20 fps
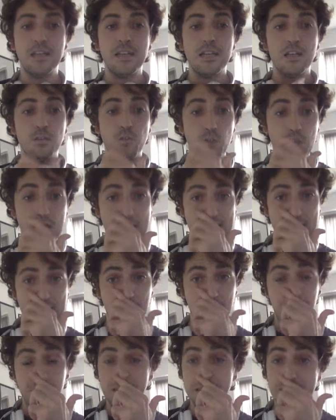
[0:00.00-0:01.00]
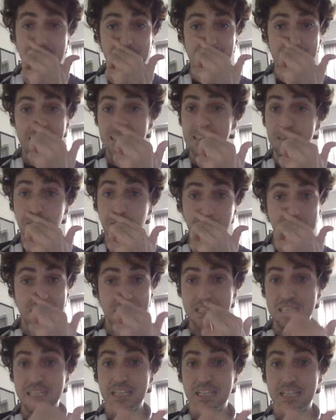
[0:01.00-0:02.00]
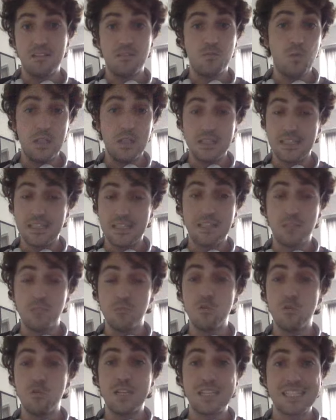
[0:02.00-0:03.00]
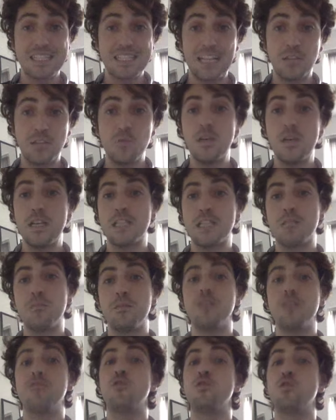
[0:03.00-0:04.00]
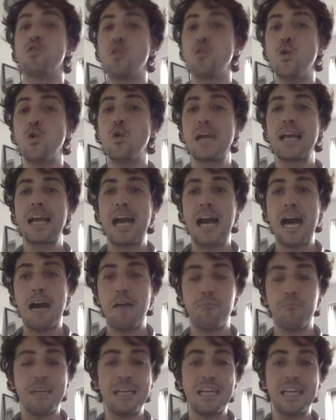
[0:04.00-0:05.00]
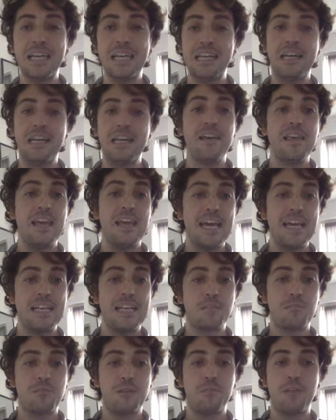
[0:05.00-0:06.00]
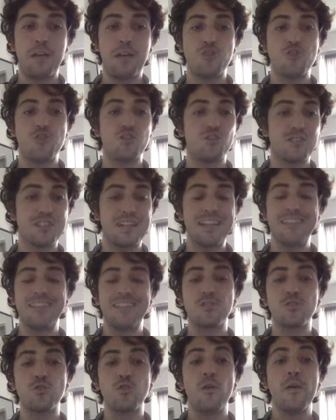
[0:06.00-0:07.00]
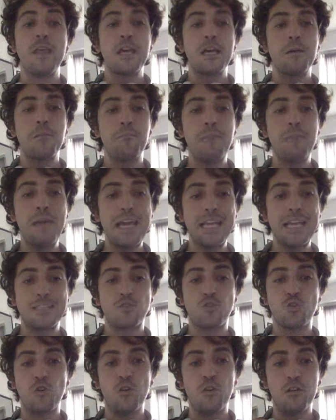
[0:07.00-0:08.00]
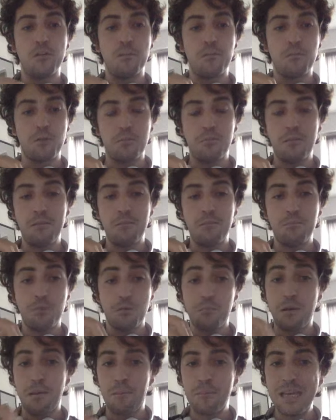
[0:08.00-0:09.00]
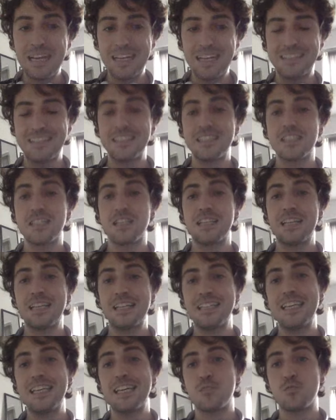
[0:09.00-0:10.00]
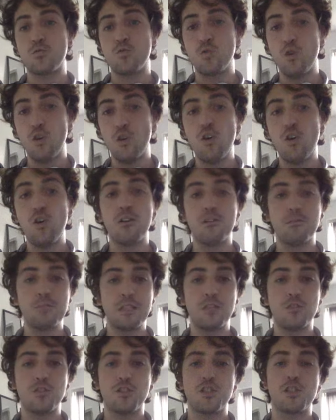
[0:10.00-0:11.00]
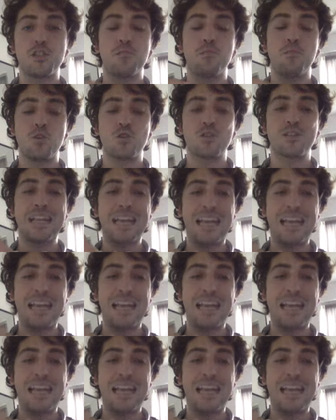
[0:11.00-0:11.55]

What can happen is that the prices will start moving sideways before going up again as per major trend. So based on probabilities, the idea is to go long because it's most